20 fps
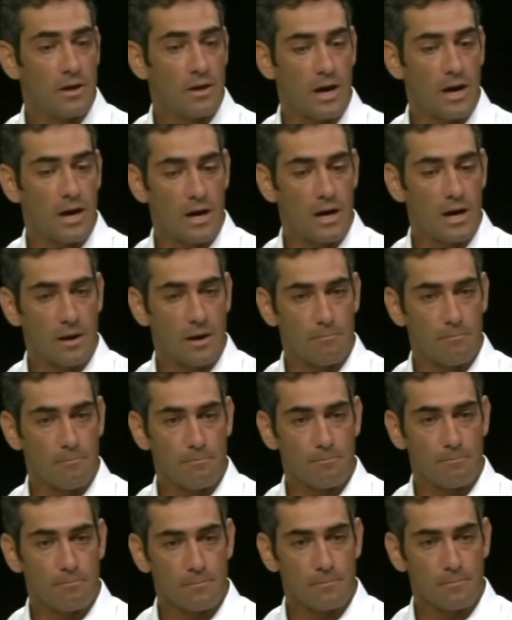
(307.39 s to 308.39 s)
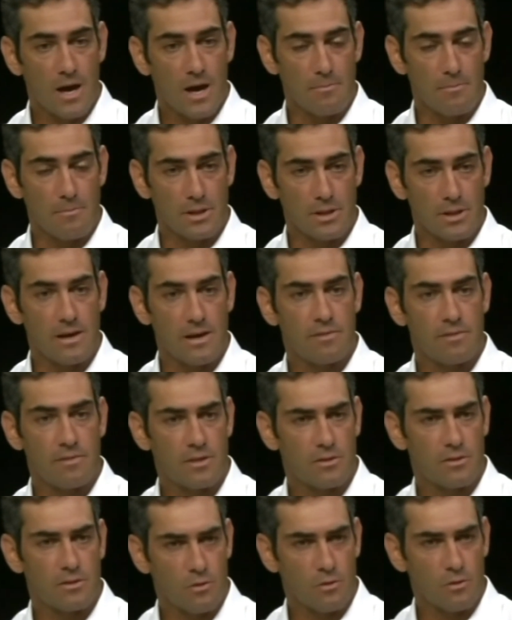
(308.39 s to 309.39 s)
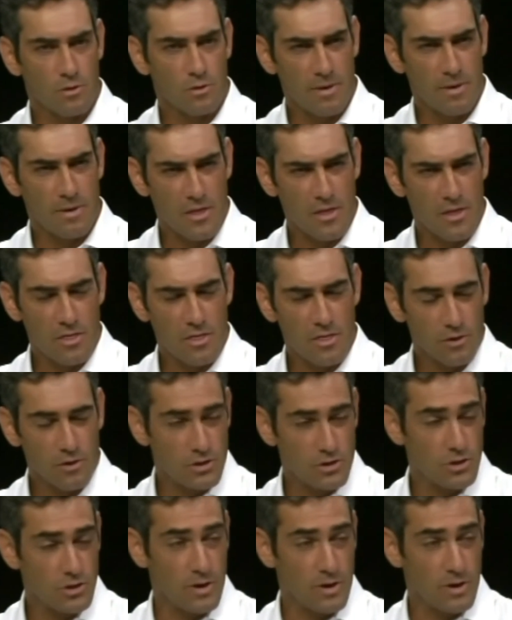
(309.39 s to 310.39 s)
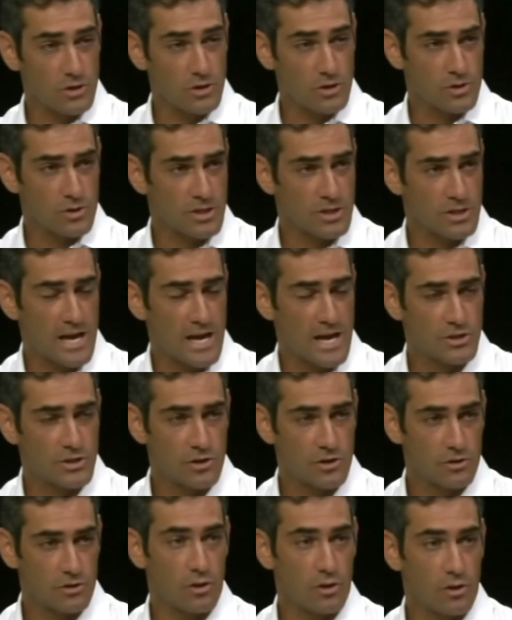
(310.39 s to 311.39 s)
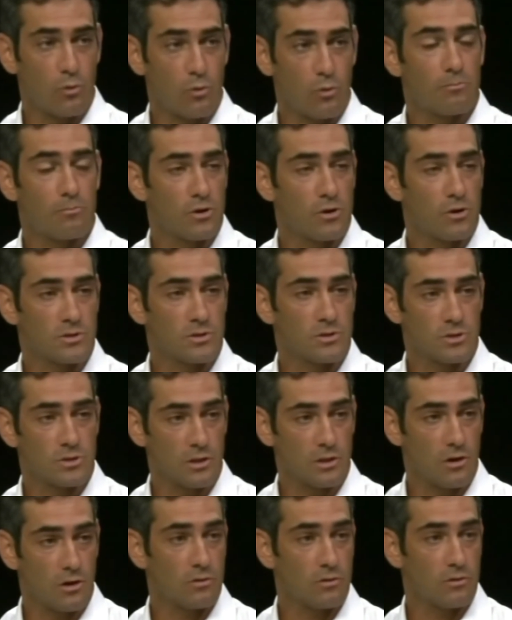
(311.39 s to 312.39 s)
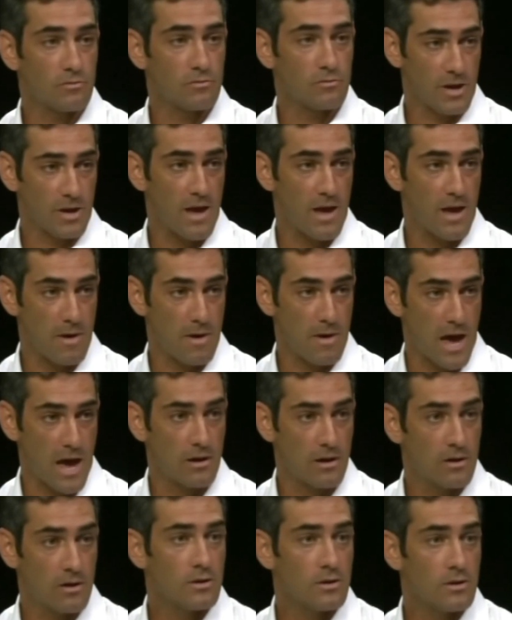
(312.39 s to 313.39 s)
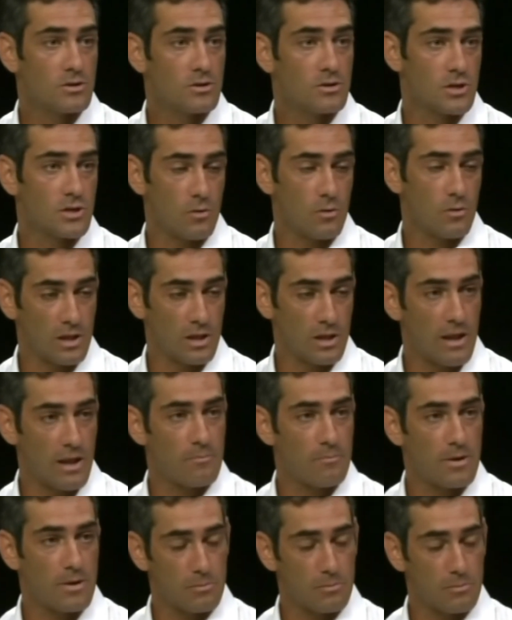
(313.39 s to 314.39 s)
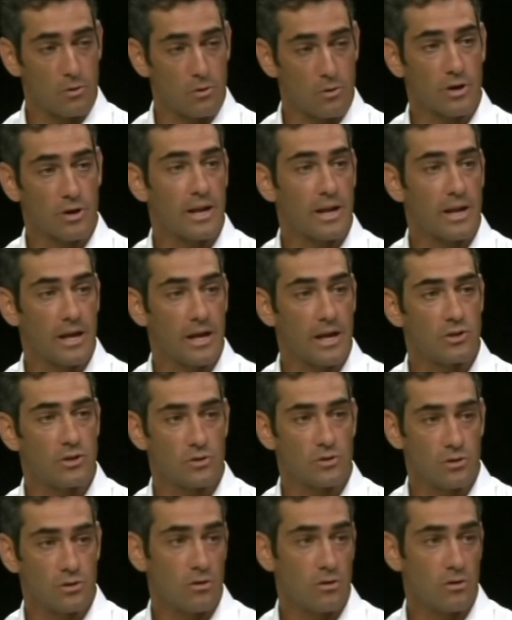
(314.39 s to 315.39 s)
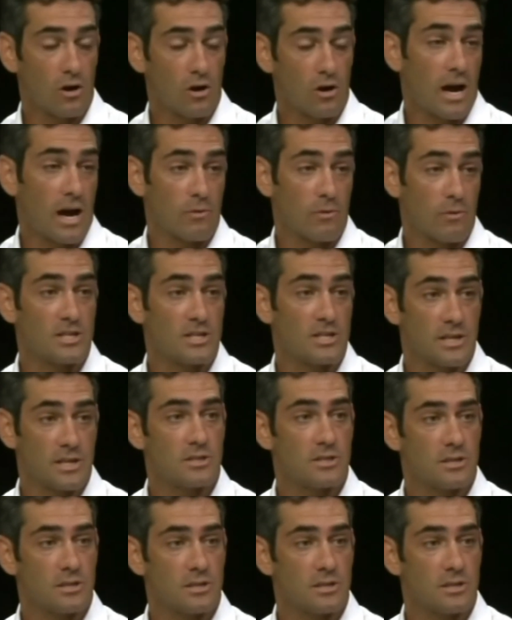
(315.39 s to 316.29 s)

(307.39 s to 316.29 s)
I believe that there were about 32 injuries last year, and only one person was a local from Cape May. So a lot of the people who are getting injured are not residents.